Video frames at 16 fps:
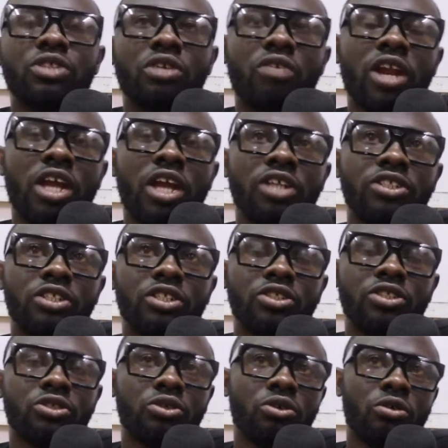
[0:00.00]
relation
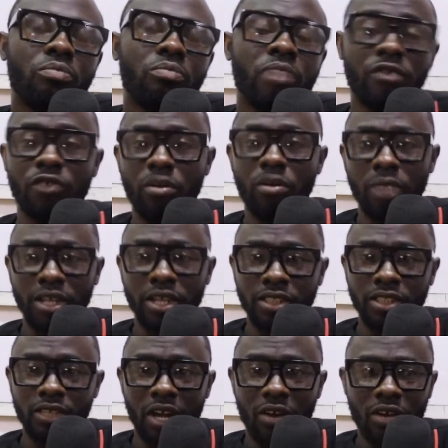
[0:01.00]
to performance
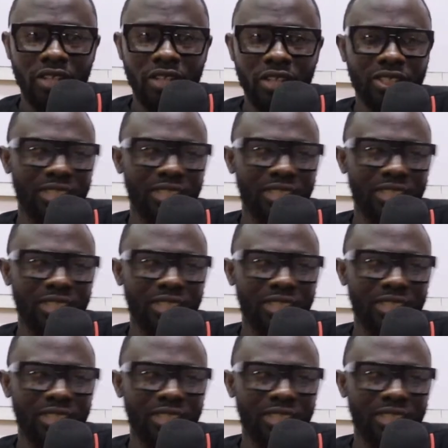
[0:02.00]
evaluation,